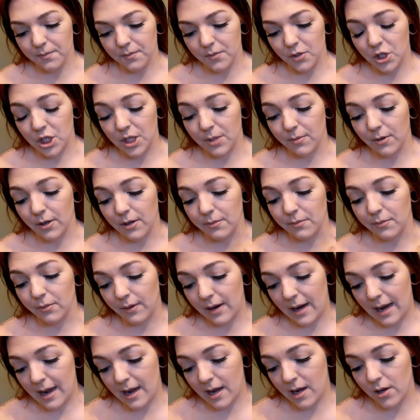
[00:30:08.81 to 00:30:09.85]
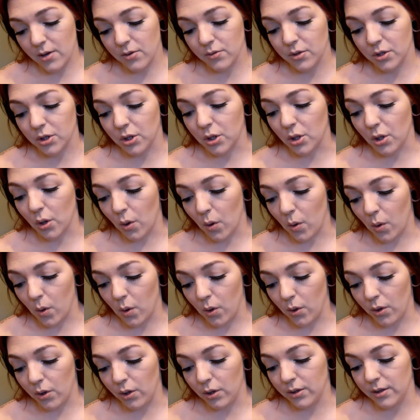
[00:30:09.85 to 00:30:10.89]
shimmery browns,
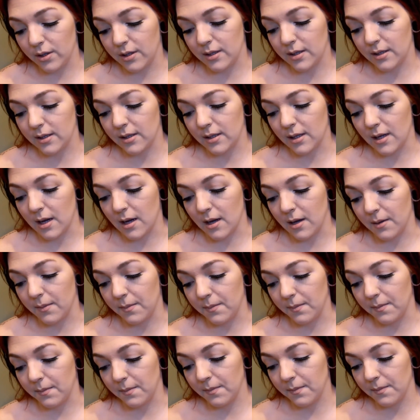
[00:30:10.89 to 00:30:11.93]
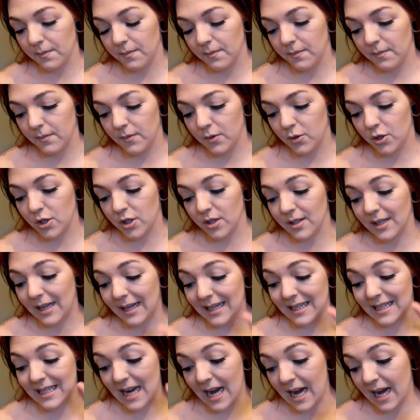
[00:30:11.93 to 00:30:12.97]
golds, just
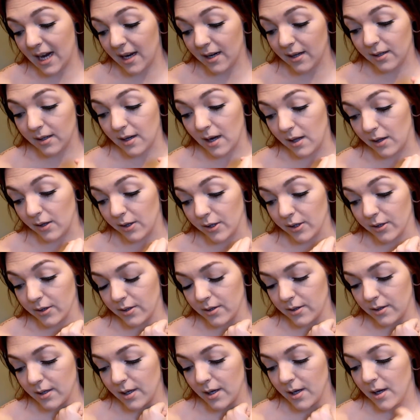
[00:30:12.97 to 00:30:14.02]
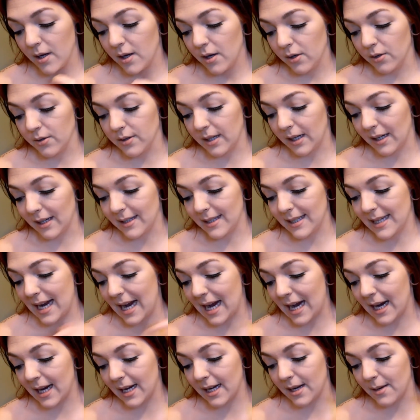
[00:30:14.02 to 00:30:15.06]
like tan colors. There's like a
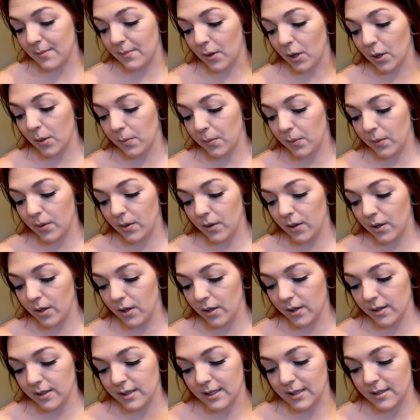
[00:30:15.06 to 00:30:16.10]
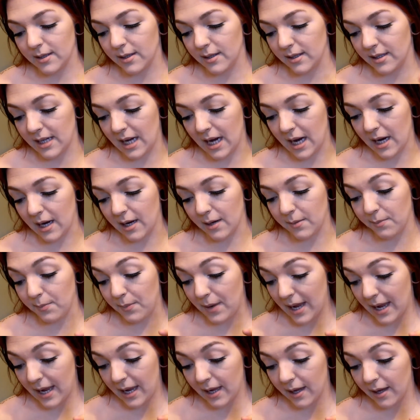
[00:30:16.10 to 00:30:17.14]
tanny purple, tan
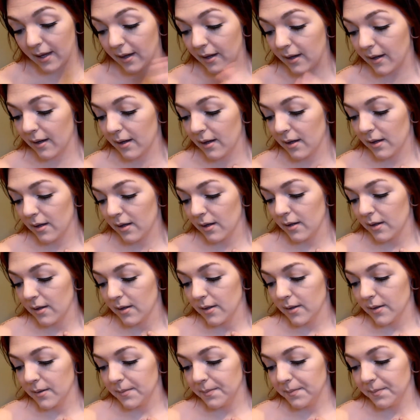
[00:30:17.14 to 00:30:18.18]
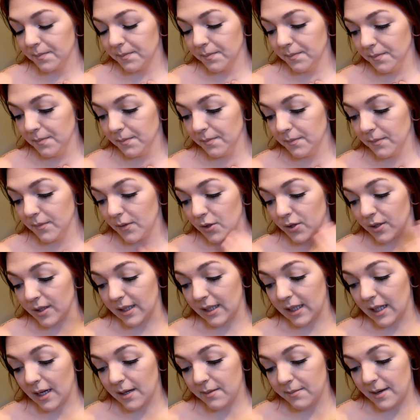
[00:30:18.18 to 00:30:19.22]
pink. There's a
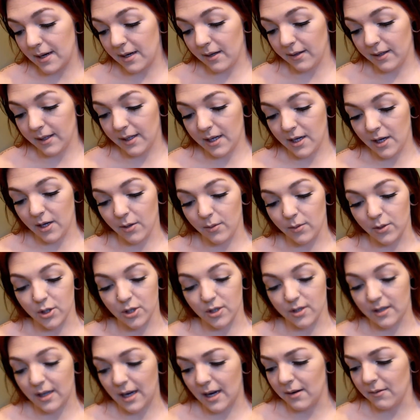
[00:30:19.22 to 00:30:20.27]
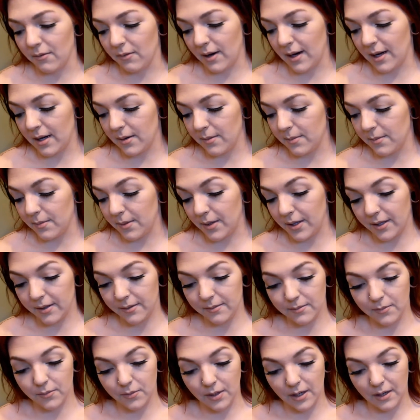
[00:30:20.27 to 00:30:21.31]
gunmetal in here, which is kind of random, but
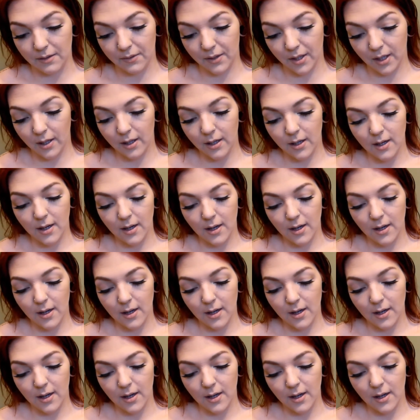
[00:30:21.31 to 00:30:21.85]
whatever.